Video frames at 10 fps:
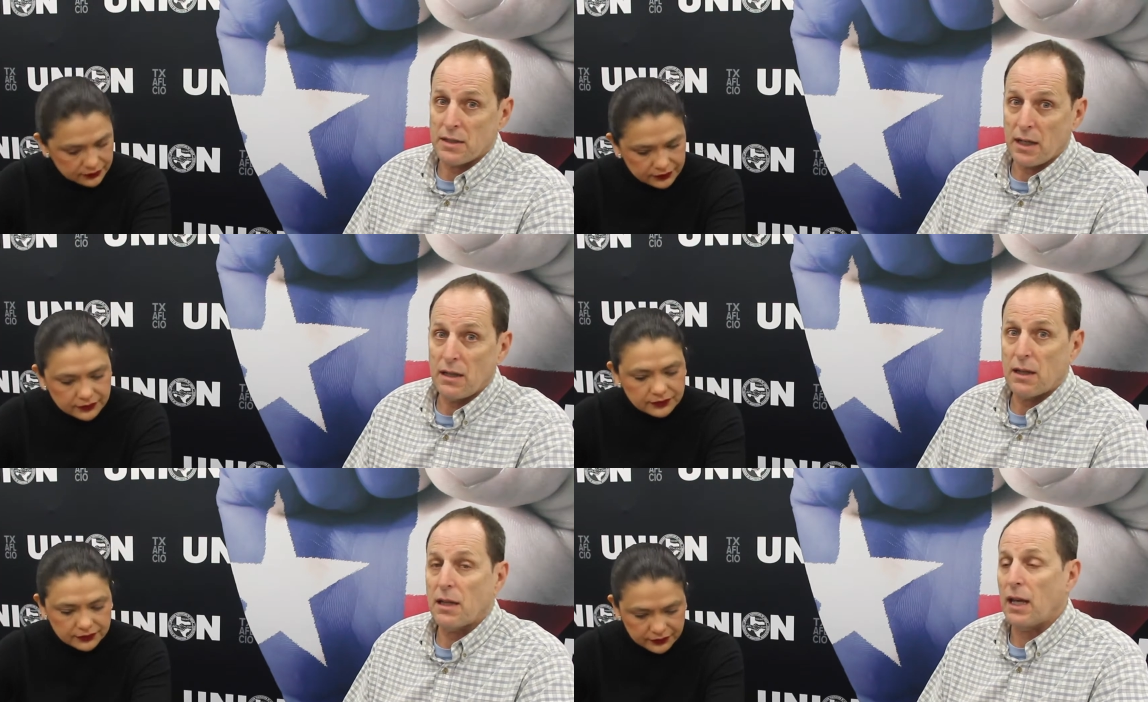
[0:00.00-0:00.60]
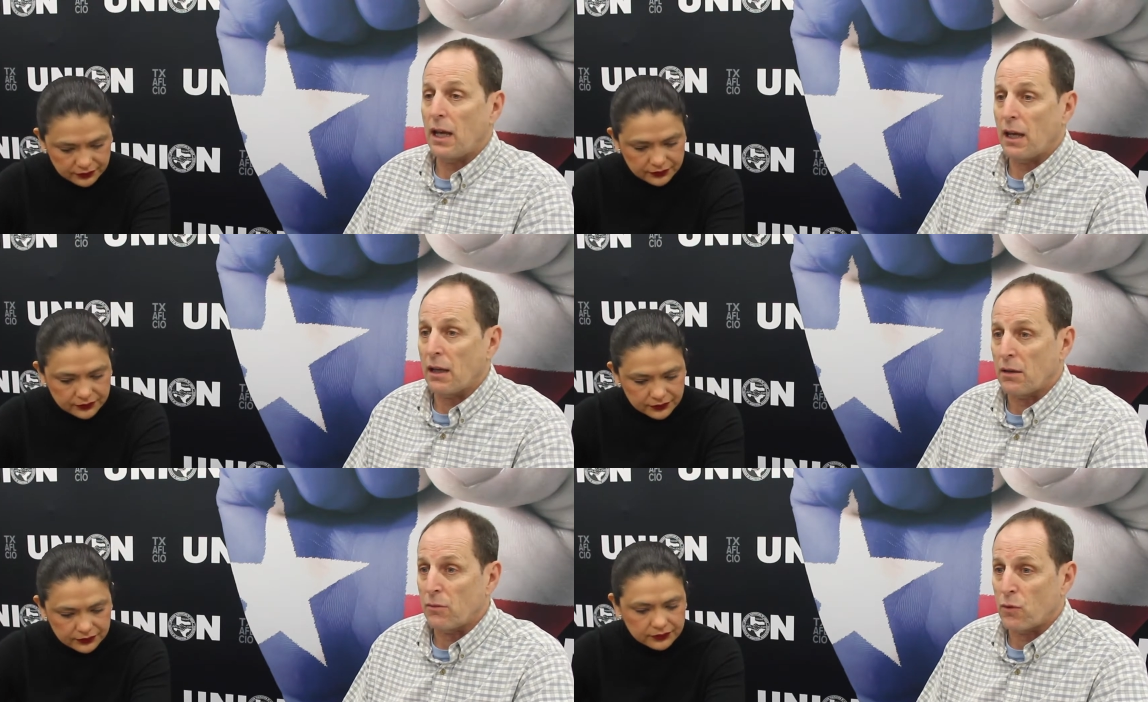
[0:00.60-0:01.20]
Speaker 1: 18th
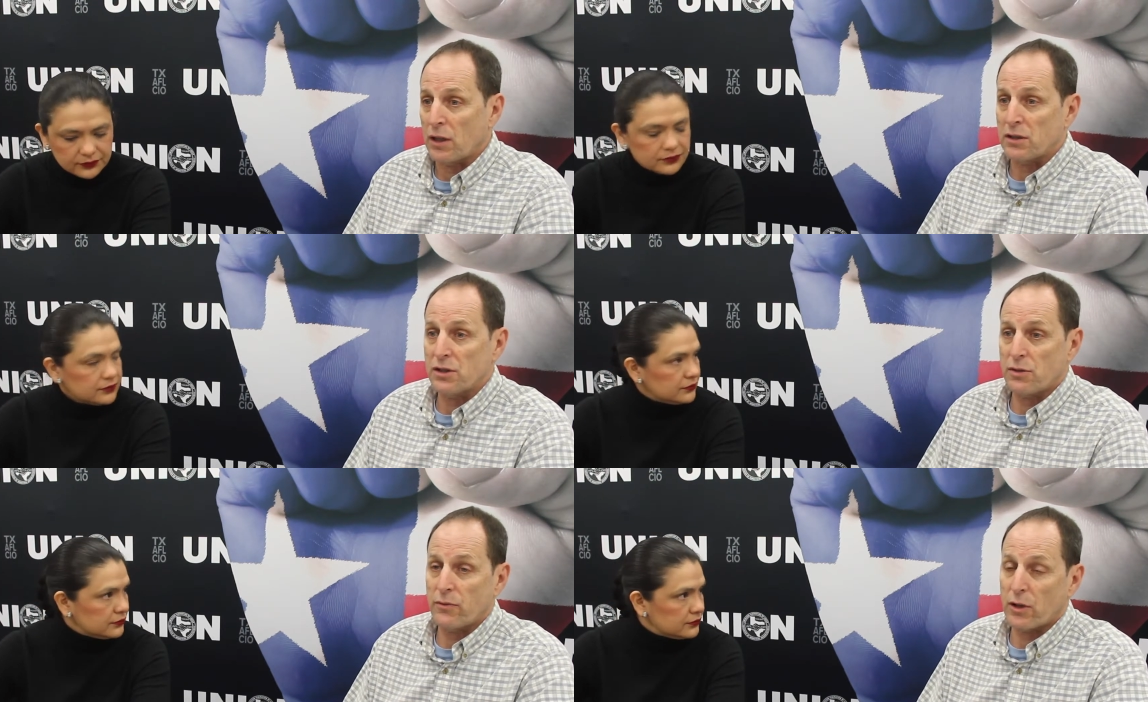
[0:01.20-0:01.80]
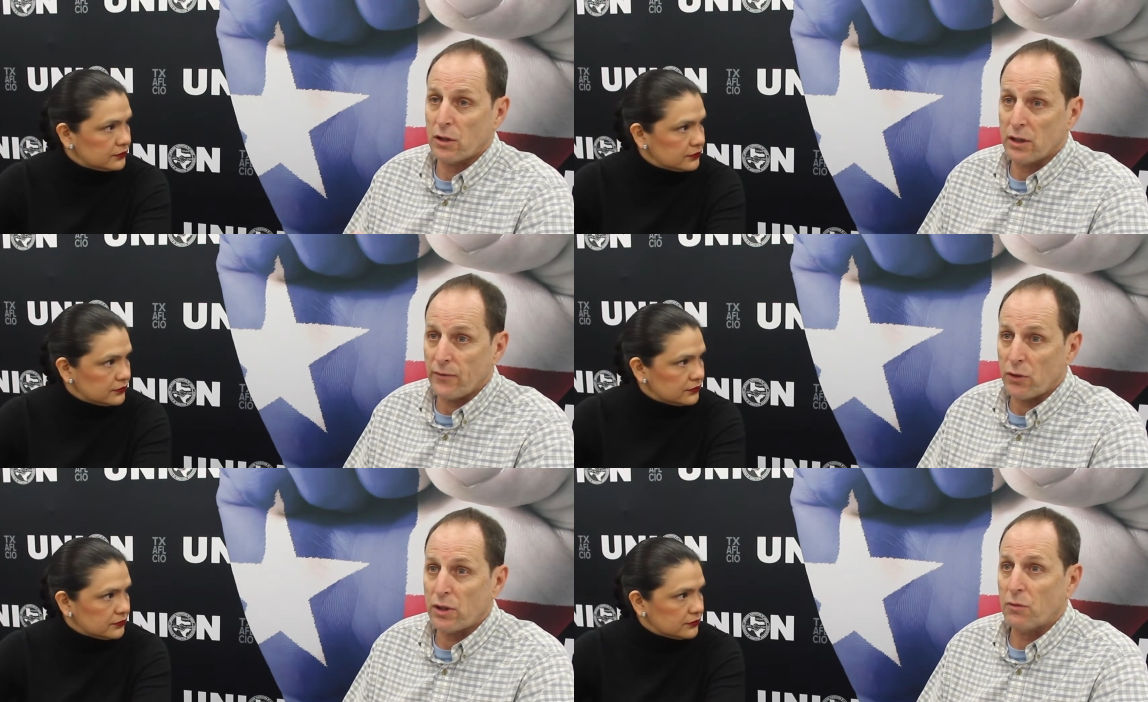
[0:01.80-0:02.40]
and runs early
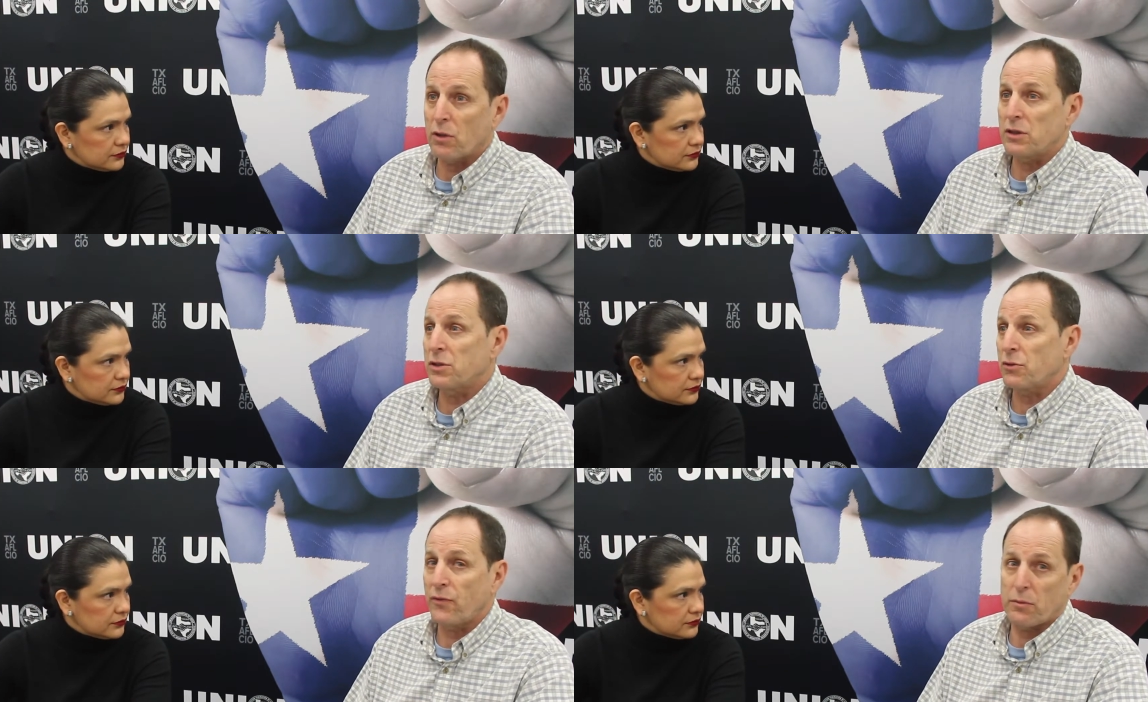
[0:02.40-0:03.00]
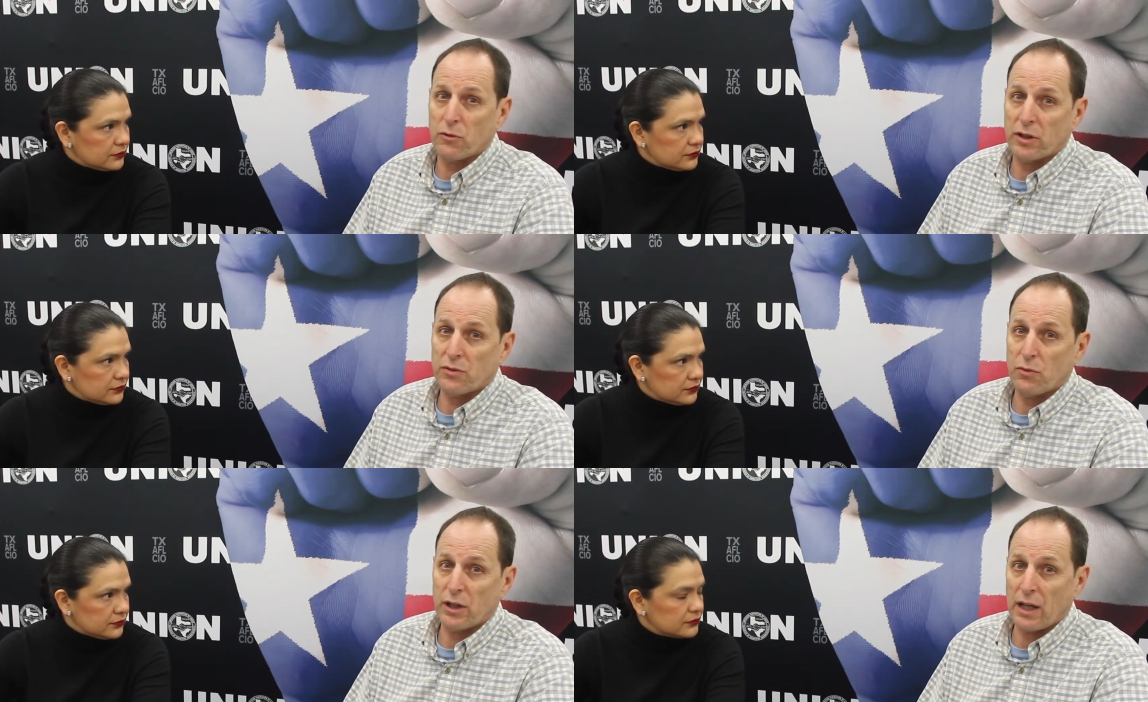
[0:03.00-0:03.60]
voting runs through February
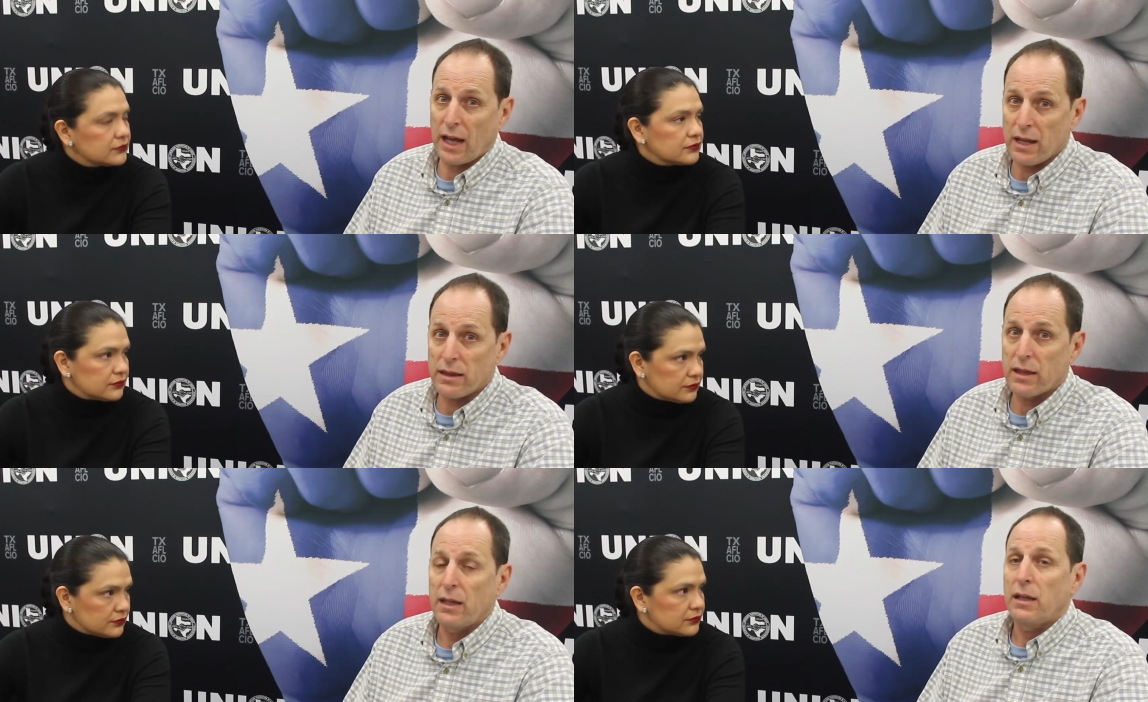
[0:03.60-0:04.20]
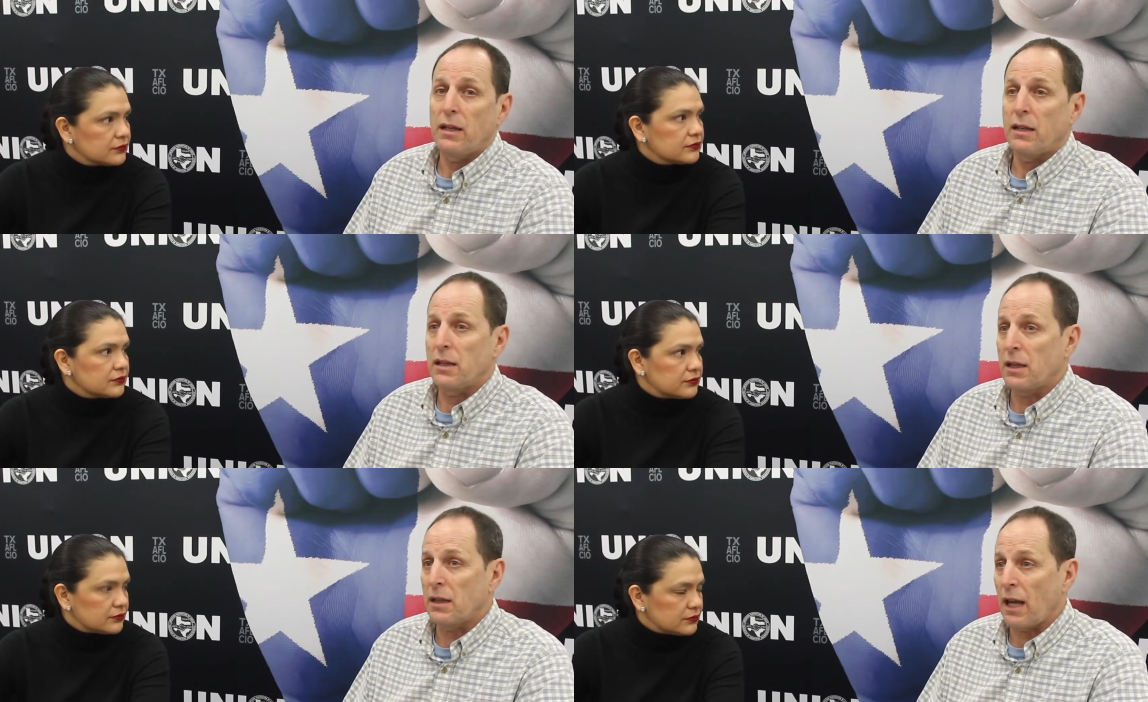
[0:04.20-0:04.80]
28th,
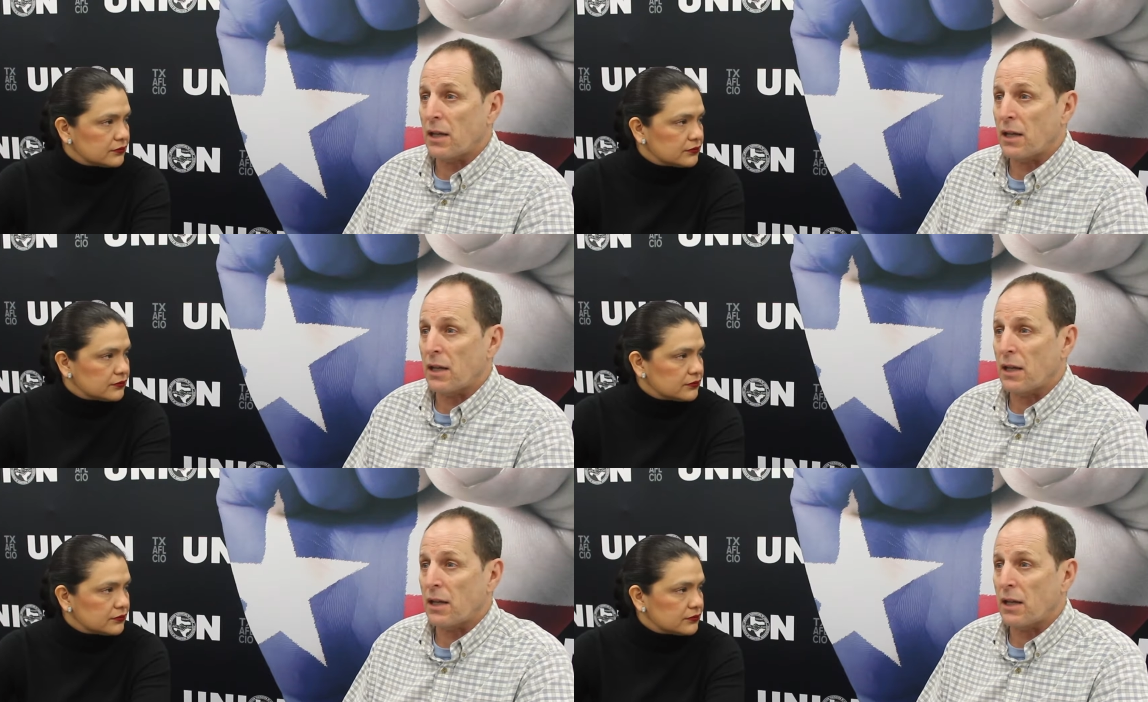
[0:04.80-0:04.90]
and then the